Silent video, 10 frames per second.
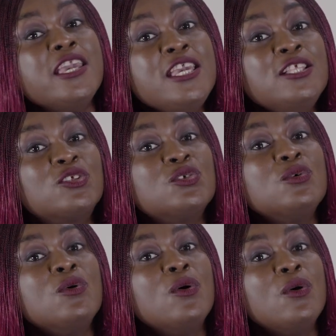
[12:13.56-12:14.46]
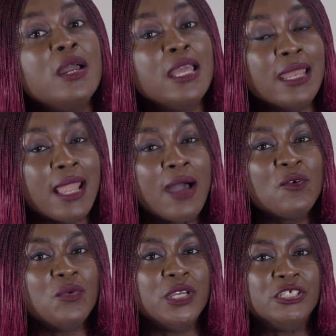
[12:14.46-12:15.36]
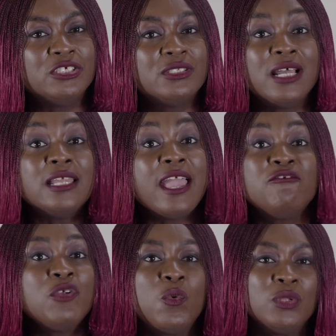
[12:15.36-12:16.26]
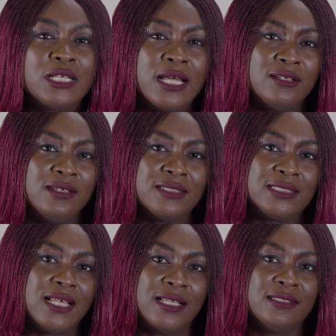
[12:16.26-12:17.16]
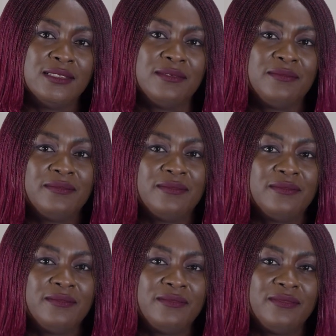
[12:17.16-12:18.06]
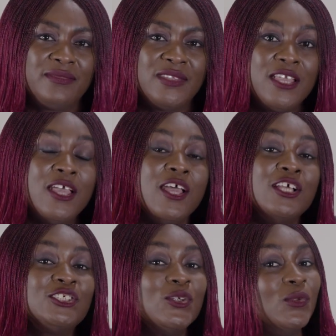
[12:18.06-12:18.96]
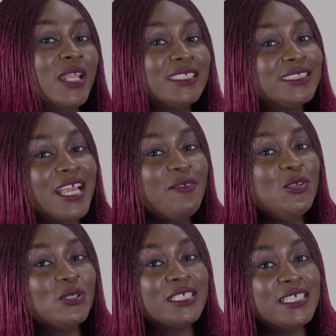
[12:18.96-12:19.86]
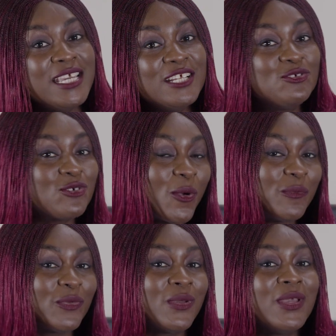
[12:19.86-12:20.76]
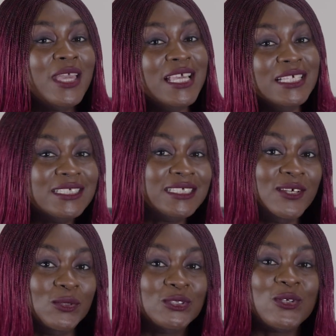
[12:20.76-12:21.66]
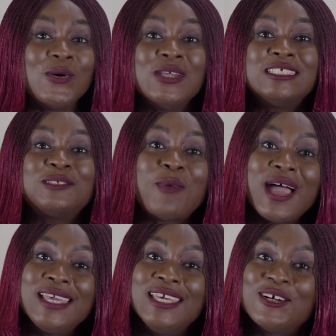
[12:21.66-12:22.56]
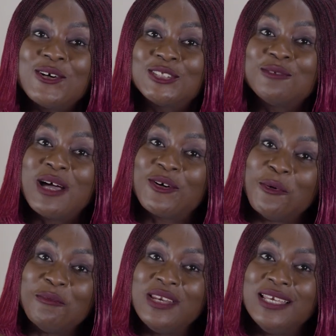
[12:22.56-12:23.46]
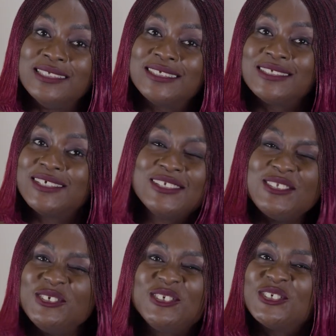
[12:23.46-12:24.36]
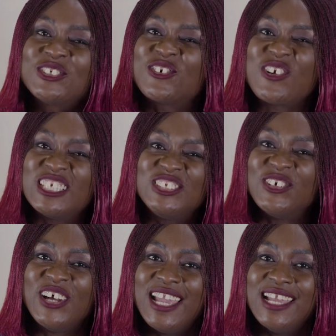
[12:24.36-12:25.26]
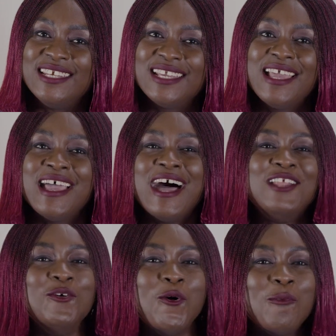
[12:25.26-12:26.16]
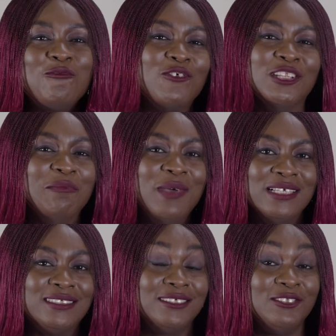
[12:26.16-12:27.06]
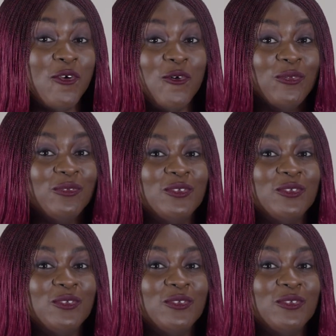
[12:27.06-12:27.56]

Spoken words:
into a language that everyone can understand. So next time you see a drop in sales or a spike in customer complaints, don't just scratch your head and hope for the best. No,